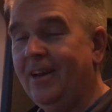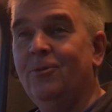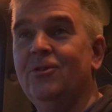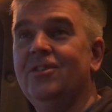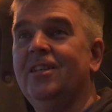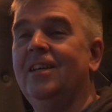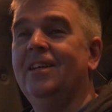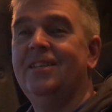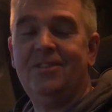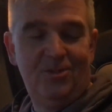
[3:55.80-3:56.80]
I was
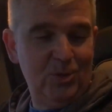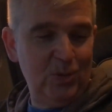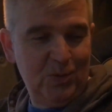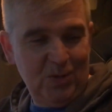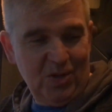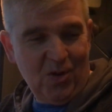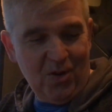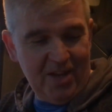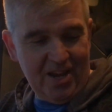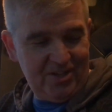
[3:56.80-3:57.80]
talking to a
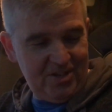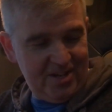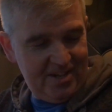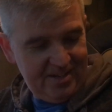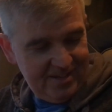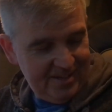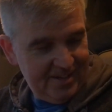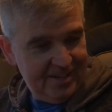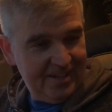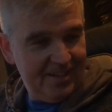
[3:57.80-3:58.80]
guy yesterday
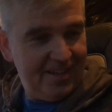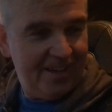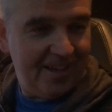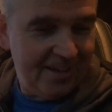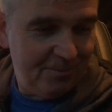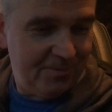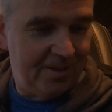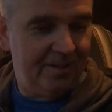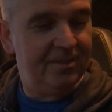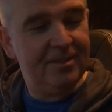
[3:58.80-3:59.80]

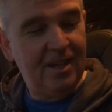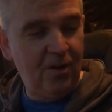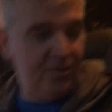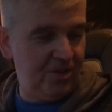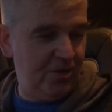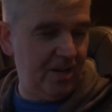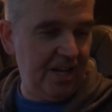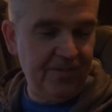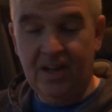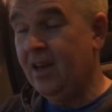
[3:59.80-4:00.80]
over in
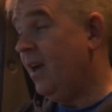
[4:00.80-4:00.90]
Unilever.